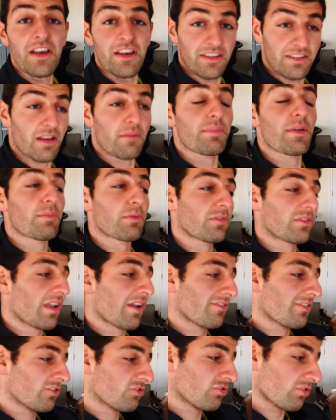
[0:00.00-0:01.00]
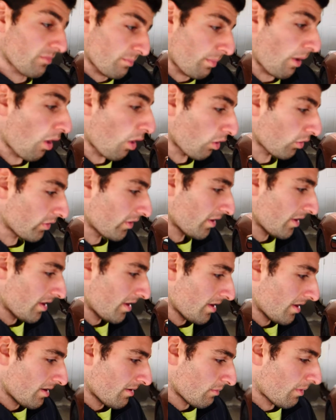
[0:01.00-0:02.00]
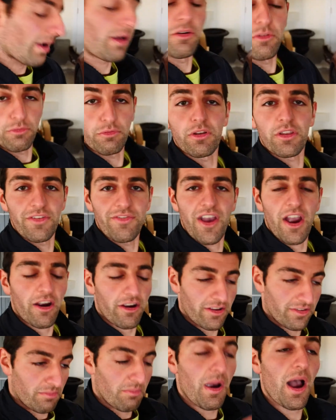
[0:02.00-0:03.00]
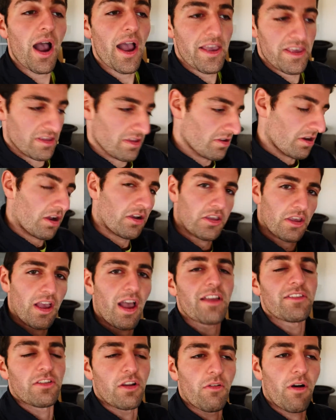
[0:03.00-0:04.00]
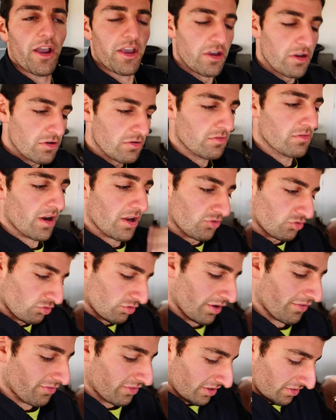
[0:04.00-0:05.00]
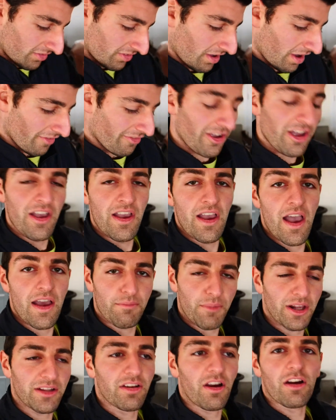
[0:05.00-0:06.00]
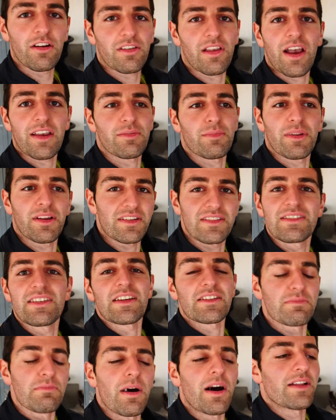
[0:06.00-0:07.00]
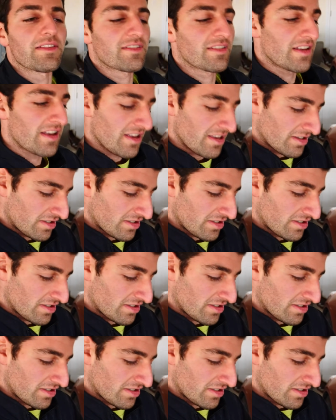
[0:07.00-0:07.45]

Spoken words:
Some people's definition of bald, well, really varies. You guys know I hoon, I drift and stuff, and my tire lasts me like 6 months.